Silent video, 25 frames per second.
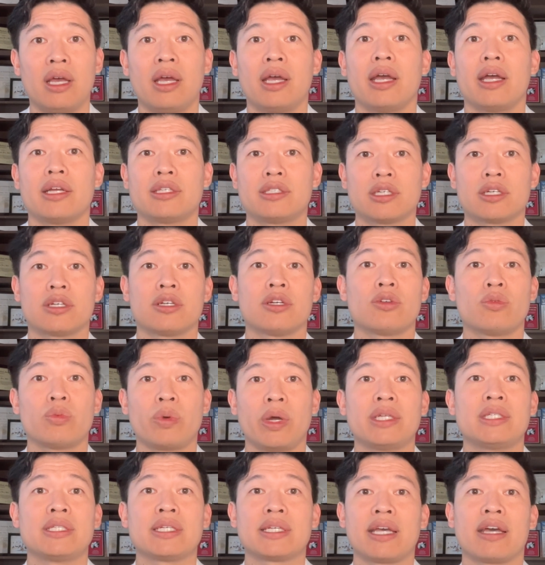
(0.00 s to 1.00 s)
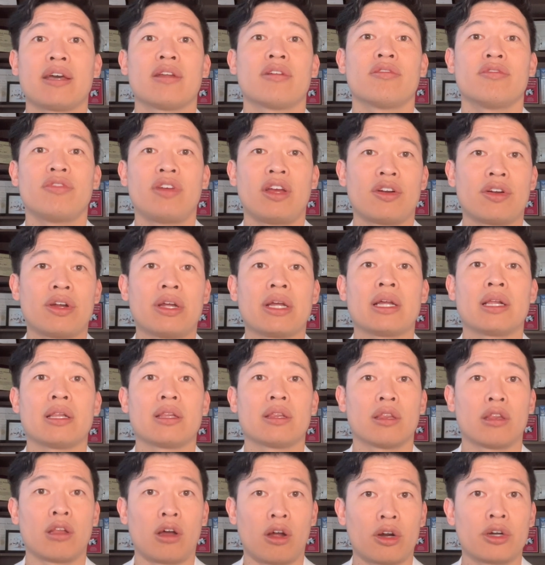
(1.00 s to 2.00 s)
It's a good way to get very
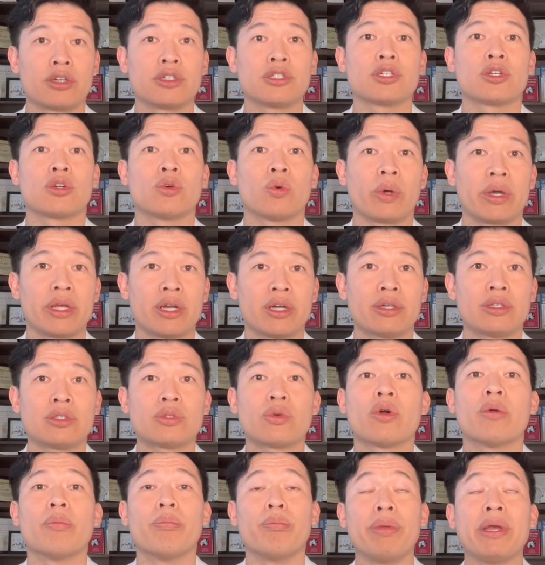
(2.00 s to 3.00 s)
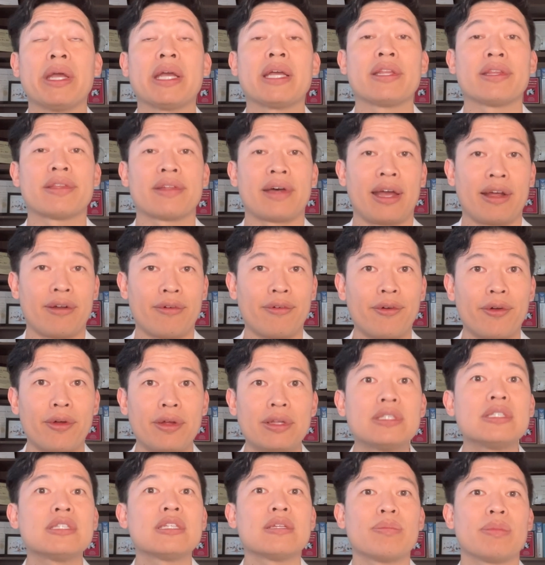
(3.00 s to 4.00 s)
large goiters or big
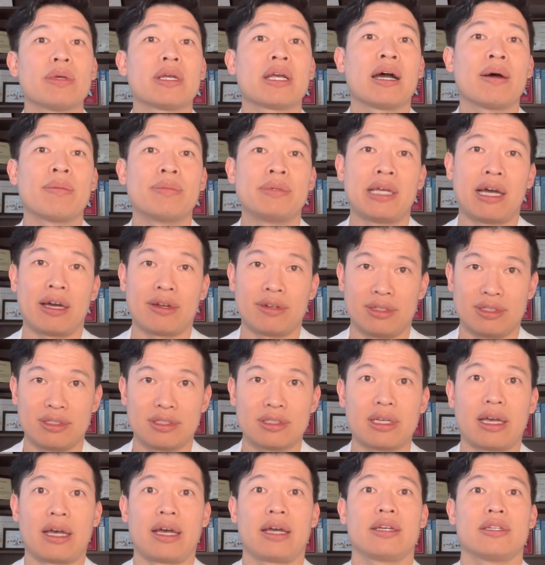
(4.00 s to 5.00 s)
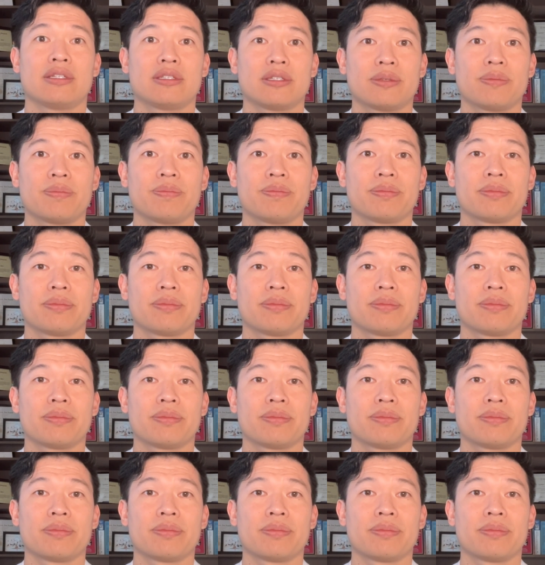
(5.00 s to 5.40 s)
thyroids to become down in size.